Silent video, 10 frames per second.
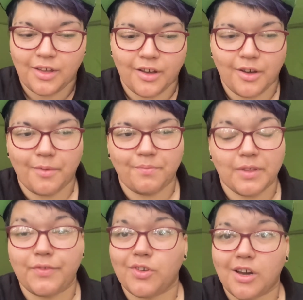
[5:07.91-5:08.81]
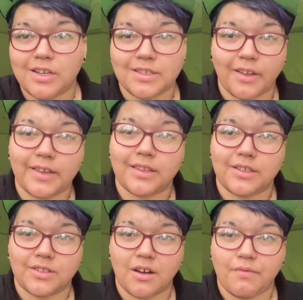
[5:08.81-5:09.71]
If you guys like
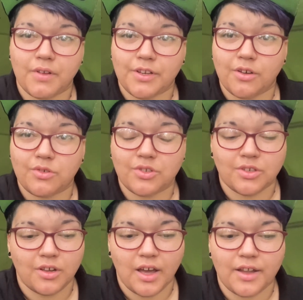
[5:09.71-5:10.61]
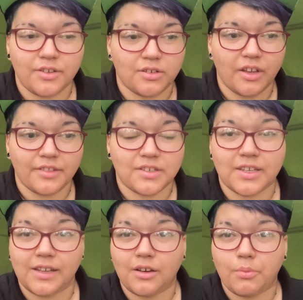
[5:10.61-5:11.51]
these tarp videos and you'd like to
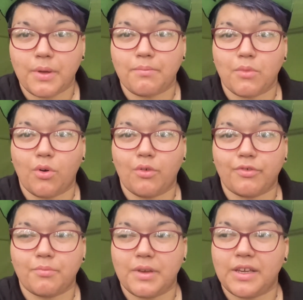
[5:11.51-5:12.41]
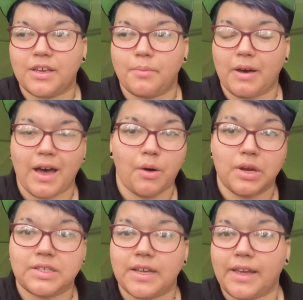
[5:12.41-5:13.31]
see a little bit more from me about how
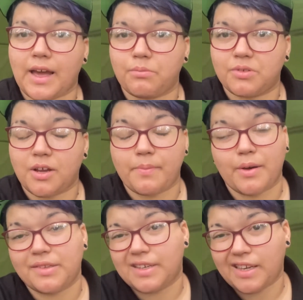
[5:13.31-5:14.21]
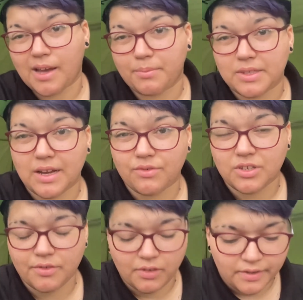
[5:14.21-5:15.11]
I set camps up, how I take camps down,
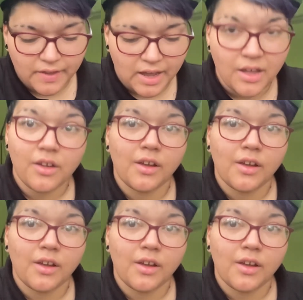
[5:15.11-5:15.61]
stuff like that,